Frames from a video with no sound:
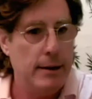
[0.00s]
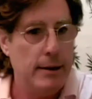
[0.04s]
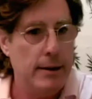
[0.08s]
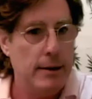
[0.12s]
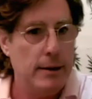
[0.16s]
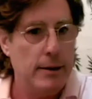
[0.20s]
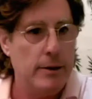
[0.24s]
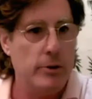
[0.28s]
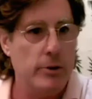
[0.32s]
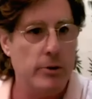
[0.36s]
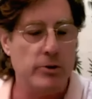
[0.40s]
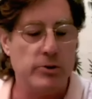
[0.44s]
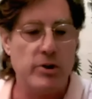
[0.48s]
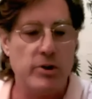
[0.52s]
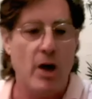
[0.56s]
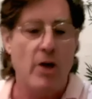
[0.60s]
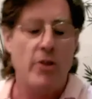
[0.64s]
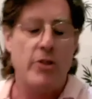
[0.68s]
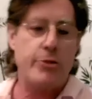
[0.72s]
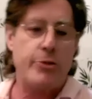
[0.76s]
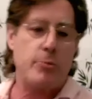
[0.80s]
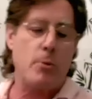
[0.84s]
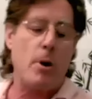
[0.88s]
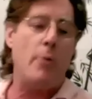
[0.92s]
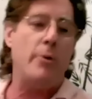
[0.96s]
who's
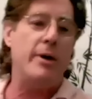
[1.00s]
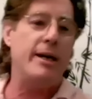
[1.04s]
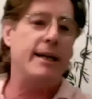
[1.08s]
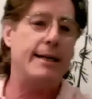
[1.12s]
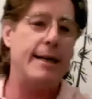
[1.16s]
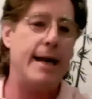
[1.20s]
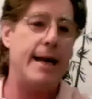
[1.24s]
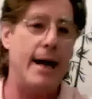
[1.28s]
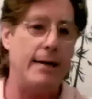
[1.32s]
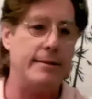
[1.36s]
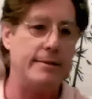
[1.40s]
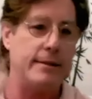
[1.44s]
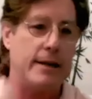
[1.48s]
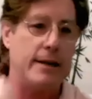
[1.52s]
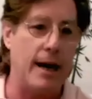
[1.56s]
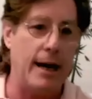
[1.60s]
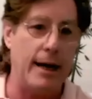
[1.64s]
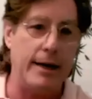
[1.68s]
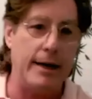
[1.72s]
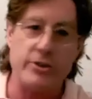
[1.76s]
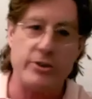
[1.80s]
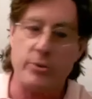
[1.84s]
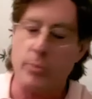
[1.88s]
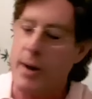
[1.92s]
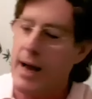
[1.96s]
throwing down
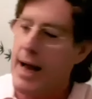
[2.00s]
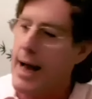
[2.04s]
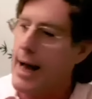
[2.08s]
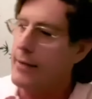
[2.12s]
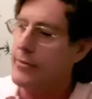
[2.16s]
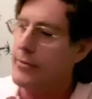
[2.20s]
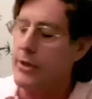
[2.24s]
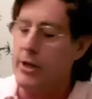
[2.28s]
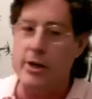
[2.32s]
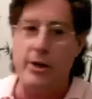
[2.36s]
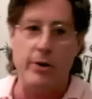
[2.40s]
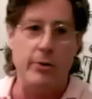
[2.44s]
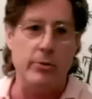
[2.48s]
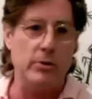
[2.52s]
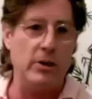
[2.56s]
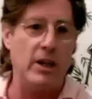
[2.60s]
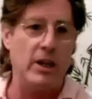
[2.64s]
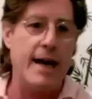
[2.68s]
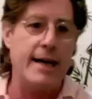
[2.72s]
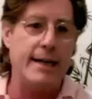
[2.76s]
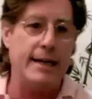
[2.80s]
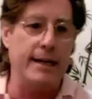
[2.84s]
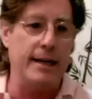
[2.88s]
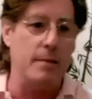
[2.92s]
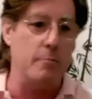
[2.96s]
God's wrath, you know,
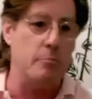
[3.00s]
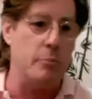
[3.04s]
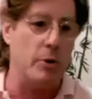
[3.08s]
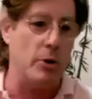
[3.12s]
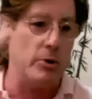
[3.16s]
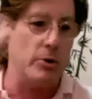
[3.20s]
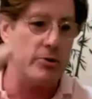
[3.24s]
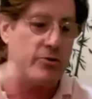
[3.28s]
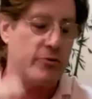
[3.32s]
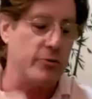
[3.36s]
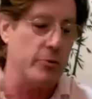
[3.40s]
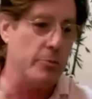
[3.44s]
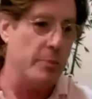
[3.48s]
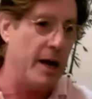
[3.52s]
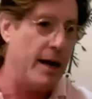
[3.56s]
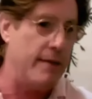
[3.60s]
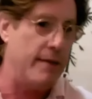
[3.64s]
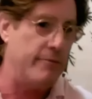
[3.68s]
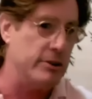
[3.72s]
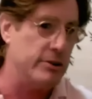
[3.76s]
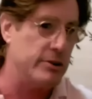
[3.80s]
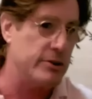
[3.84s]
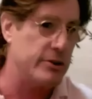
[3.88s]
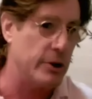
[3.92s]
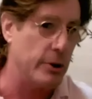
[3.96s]
lightning bolts from
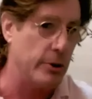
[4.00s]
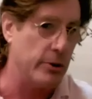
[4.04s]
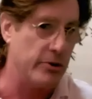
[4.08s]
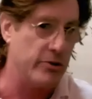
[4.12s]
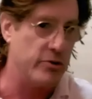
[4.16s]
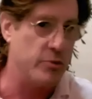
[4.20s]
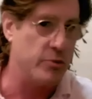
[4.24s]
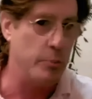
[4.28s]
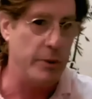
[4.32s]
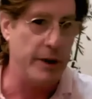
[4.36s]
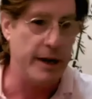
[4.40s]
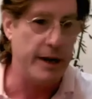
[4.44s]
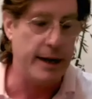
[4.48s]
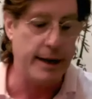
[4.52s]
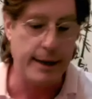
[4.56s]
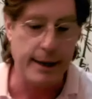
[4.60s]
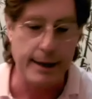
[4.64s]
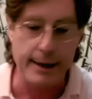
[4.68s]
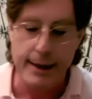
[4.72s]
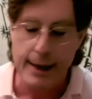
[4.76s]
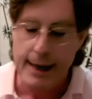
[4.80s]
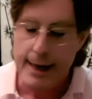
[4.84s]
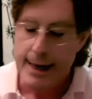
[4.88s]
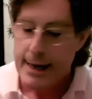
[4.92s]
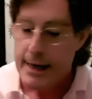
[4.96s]
heaven, so to speak. And,
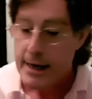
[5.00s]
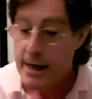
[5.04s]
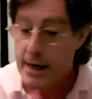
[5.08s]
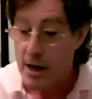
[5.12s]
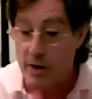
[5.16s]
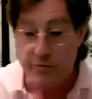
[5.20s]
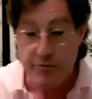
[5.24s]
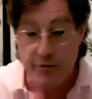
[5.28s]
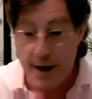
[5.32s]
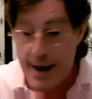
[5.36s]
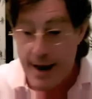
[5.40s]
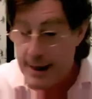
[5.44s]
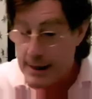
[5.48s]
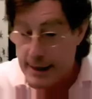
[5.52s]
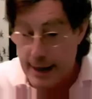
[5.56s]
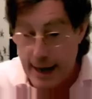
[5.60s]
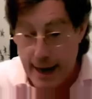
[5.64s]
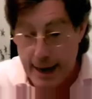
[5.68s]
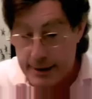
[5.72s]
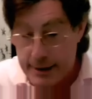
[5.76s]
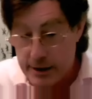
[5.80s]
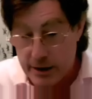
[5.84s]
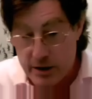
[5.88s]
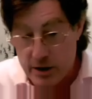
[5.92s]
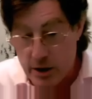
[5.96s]
you know, frankly, I
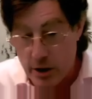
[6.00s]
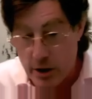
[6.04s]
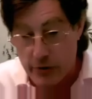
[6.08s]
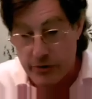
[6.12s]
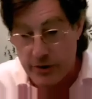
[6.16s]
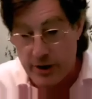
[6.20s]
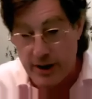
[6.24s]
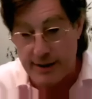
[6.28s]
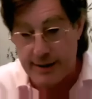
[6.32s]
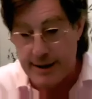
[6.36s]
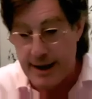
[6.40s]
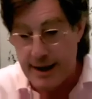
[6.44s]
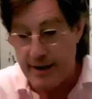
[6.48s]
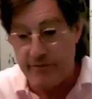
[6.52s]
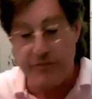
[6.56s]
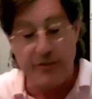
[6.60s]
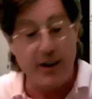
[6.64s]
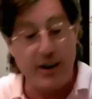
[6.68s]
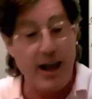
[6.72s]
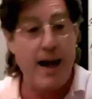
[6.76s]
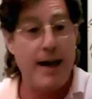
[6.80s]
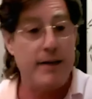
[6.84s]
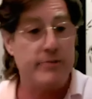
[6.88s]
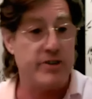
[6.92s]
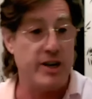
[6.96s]
just don't think that
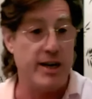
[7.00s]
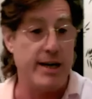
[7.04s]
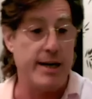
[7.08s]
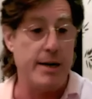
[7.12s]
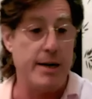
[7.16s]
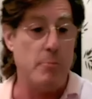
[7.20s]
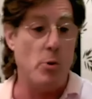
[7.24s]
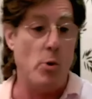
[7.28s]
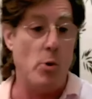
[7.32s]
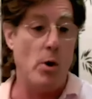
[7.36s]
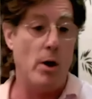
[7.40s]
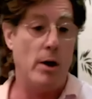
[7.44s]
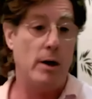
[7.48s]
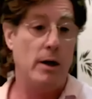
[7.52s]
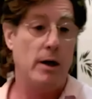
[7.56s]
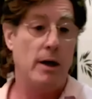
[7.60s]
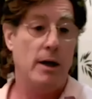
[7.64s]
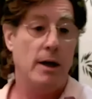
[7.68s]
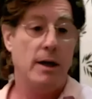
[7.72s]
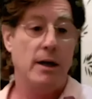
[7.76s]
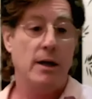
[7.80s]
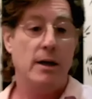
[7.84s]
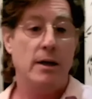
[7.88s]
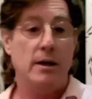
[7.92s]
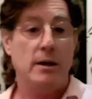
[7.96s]
flies anymore.
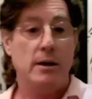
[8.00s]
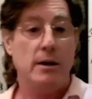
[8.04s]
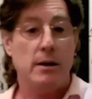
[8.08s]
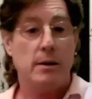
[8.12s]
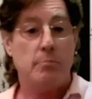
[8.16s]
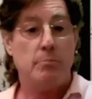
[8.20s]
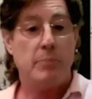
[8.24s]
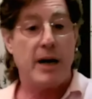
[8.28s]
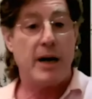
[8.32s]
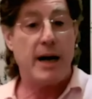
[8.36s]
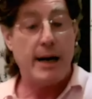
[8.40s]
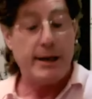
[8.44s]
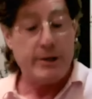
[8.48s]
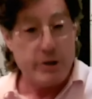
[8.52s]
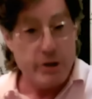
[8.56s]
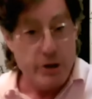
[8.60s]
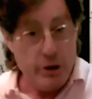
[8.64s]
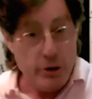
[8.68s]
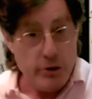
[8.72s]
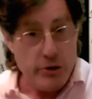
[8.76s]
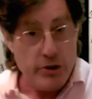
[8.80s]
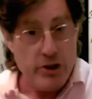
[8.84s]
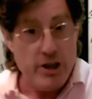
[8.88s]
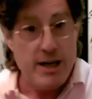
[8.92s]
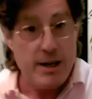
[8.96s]
But I do
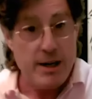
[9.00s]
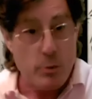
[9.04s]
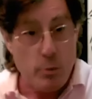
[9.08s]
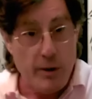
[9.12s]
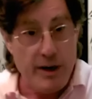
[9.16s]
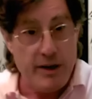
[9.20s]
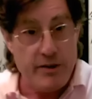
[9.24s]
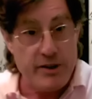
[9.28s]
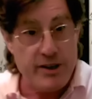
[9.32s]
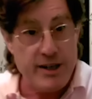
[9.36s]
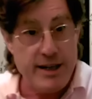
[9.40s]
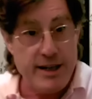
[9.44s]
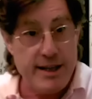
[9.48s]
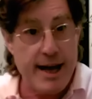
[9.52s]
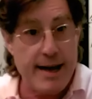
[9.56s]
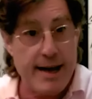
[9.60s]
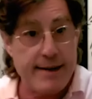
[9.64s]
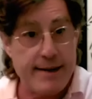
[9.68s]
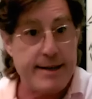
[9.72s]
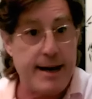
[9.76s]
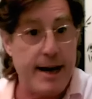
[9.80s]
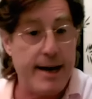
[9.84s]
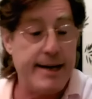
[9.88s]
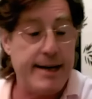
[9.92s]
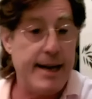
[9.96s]
think we see that
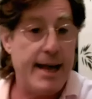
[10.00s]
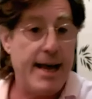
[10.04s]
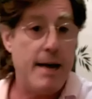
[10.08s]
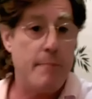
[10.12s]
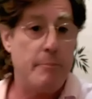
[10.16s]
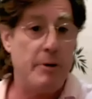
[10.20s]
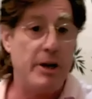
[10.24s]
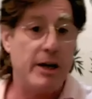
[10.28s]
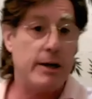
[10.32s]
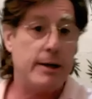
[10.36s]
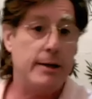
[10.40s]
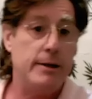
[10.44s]
dynamic.